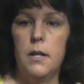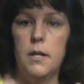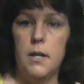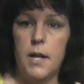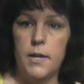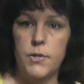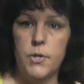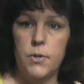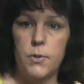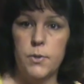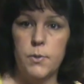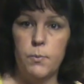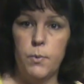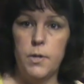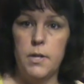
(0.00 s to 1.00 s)

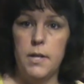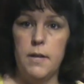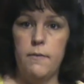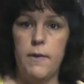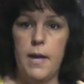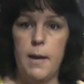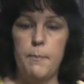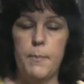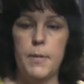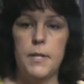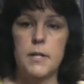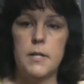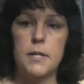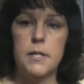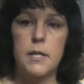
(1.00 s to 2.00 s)
nachos wouldn't have
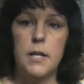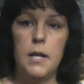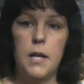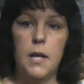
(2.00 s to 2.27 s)
happened